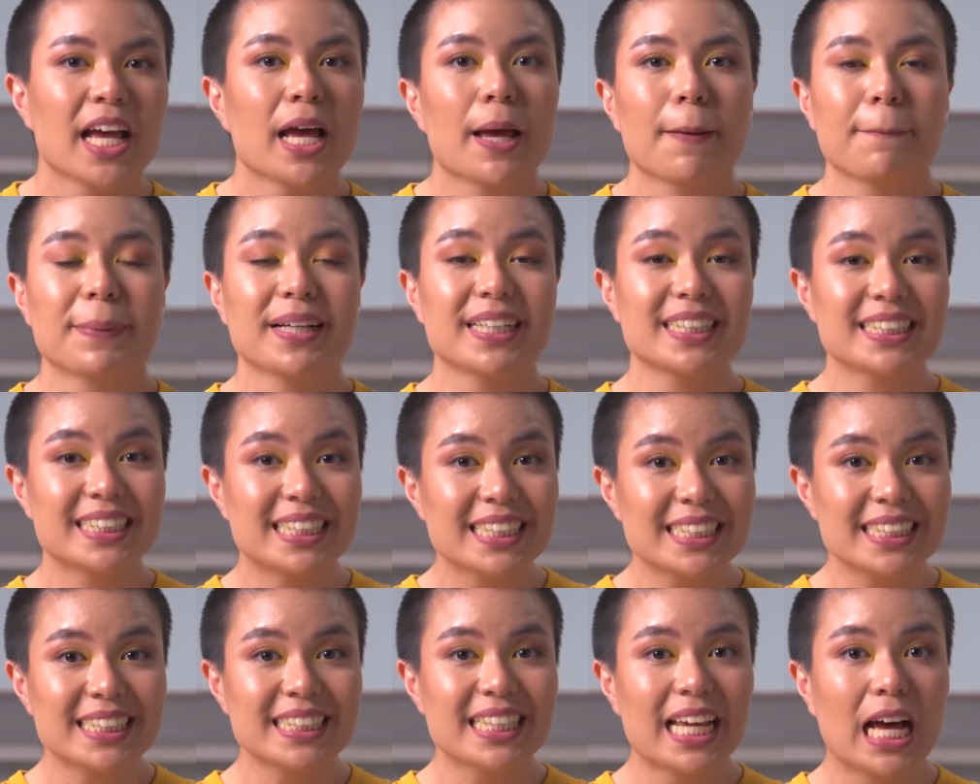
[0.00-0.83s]
because
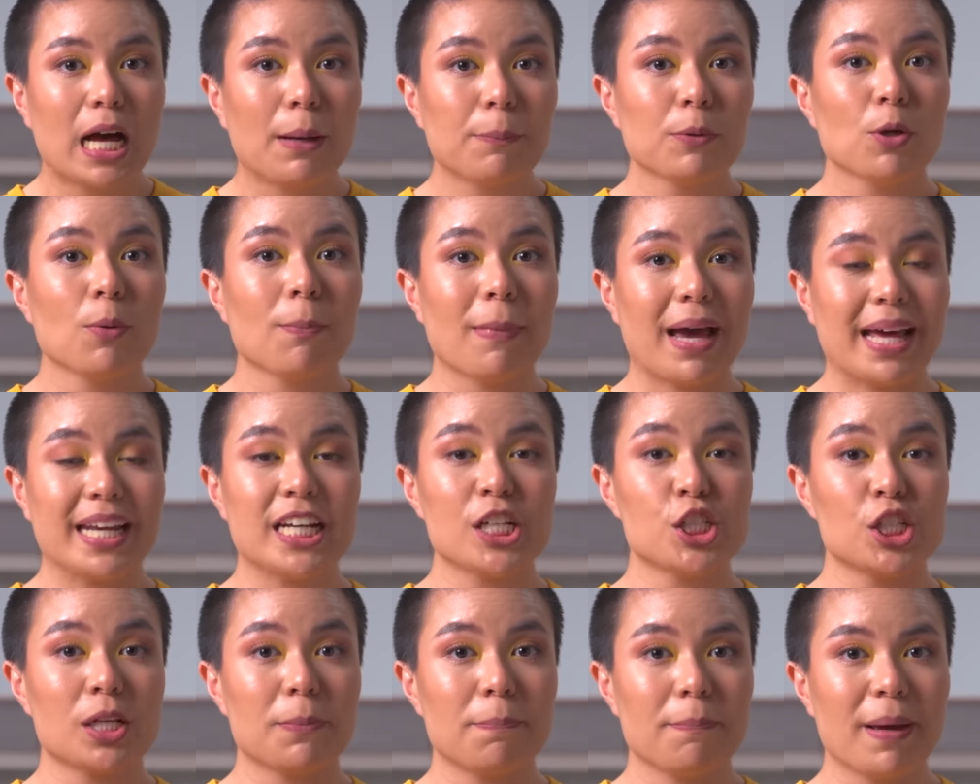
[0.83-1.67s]
this can help you manage
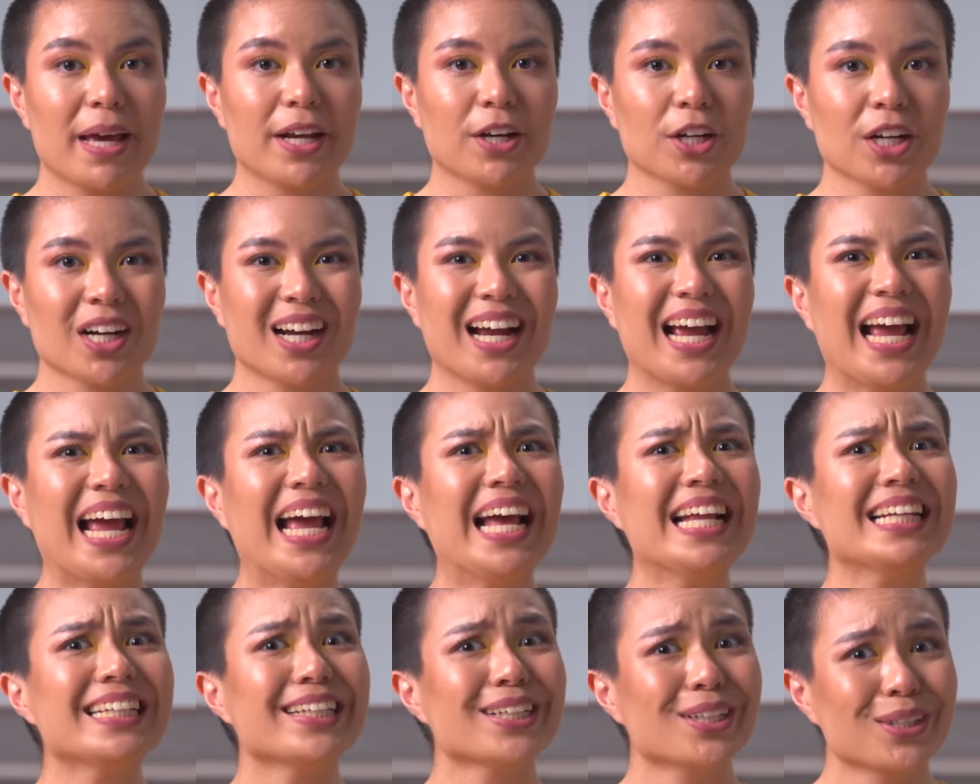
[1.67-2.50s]
it better
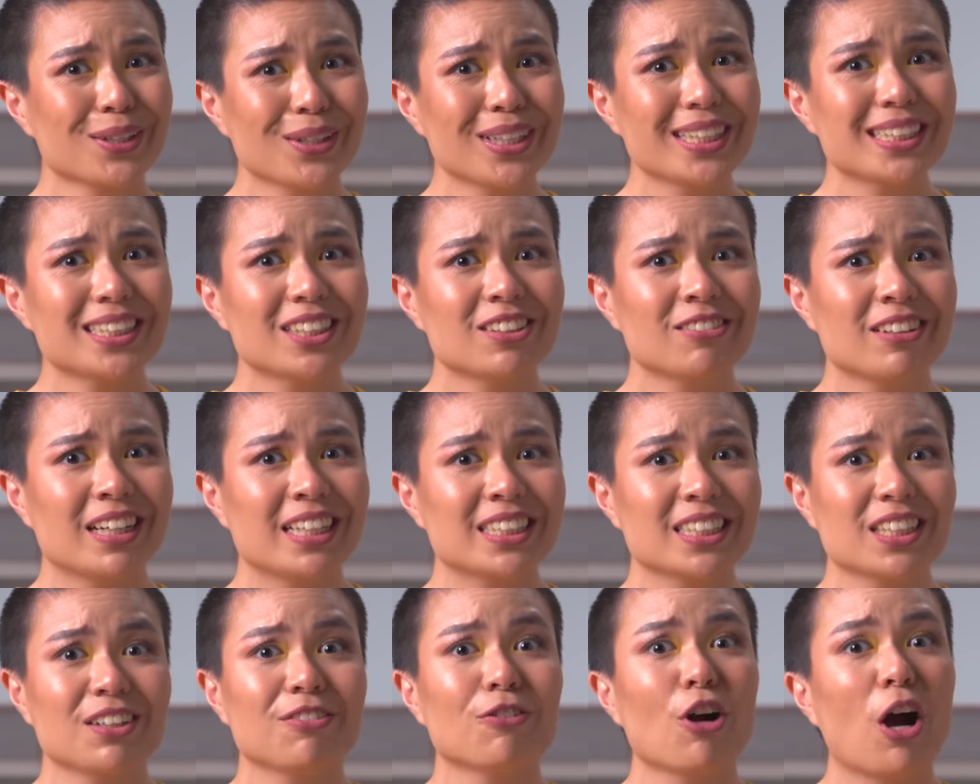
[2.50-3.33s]
and decrease the
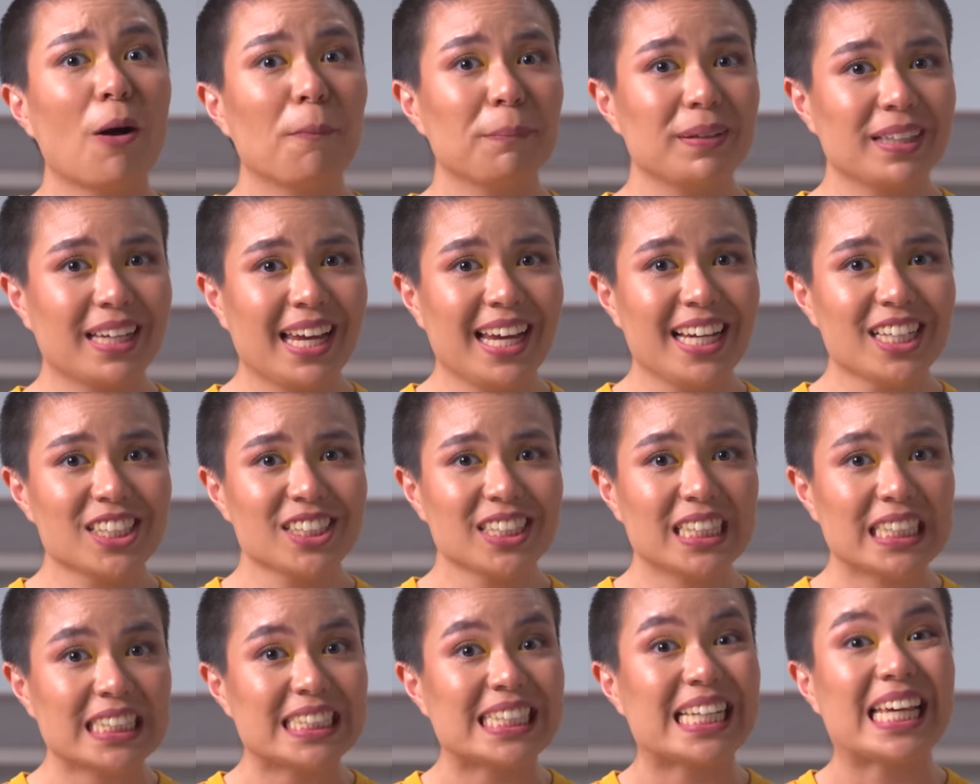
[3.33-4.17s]
risk of
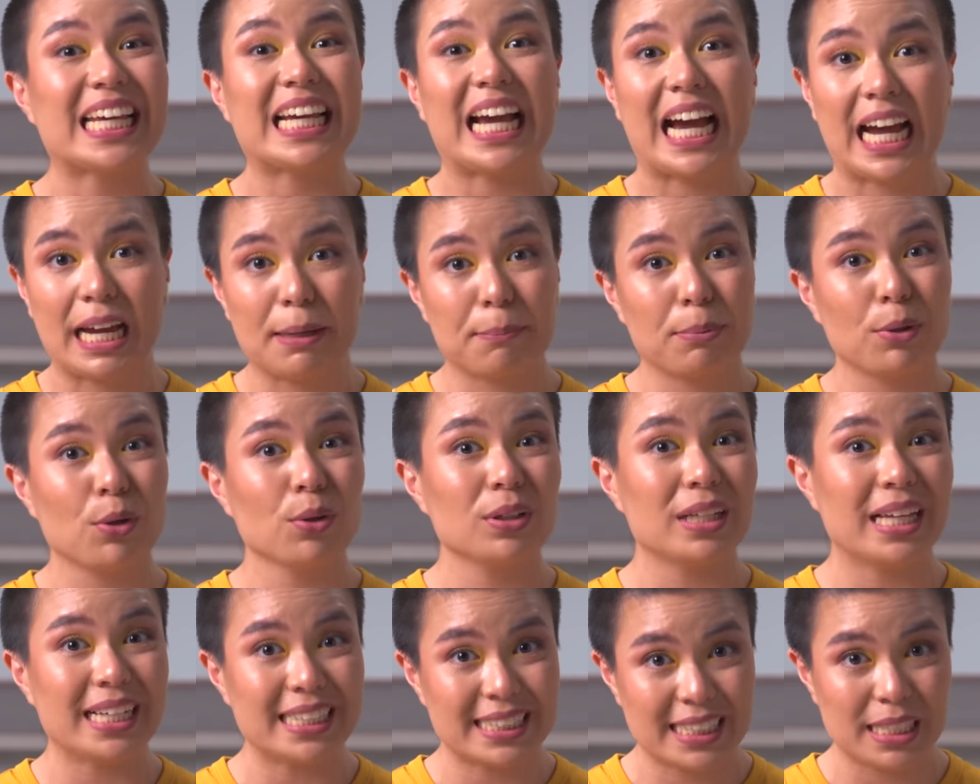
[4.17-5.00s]
complications like
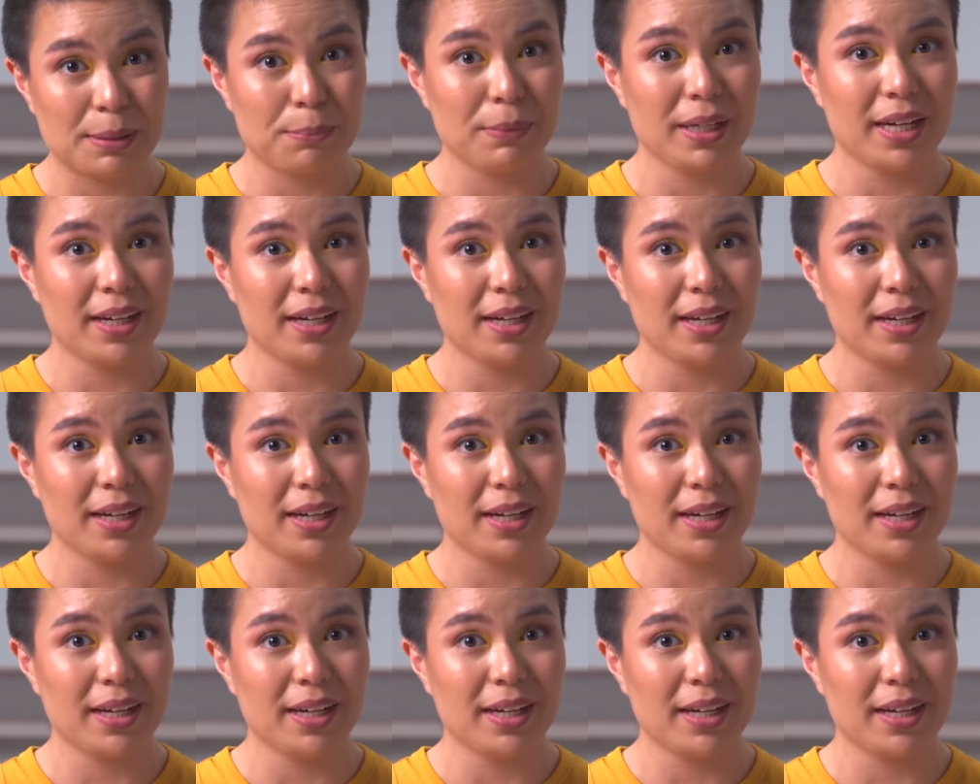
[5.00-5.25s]
hypoglycemia.